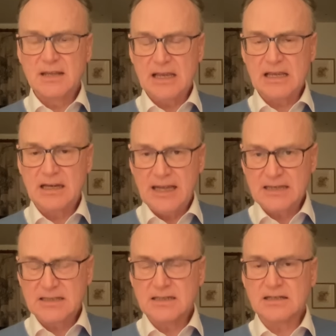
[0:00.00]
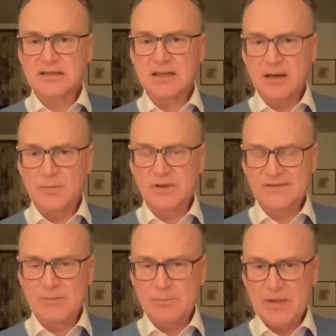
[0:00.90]
They collected
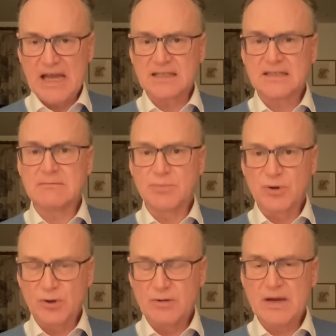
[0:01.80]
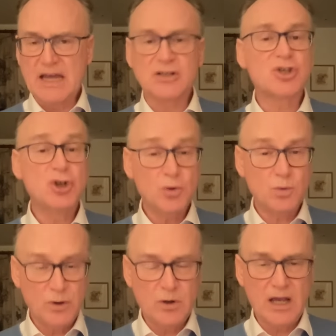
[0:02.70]
samples from bats and brought them back to
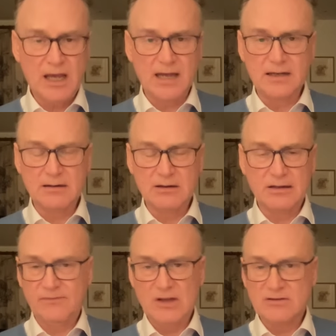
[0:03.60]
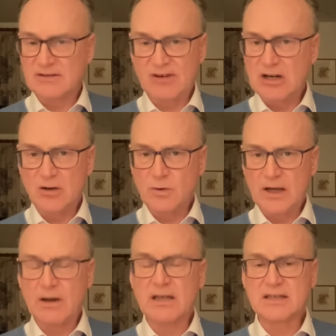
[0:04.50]
Wuhan, even though it's a very long
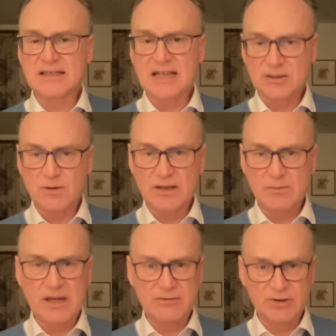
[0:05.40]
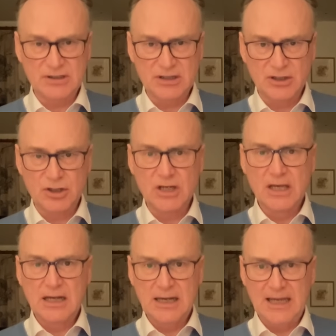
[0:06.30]
way away, because that's where the main
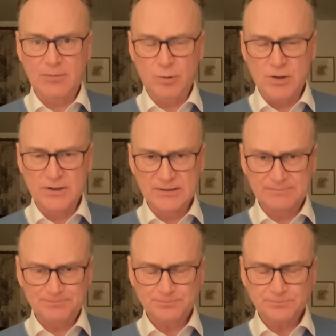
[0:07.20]
research lab was.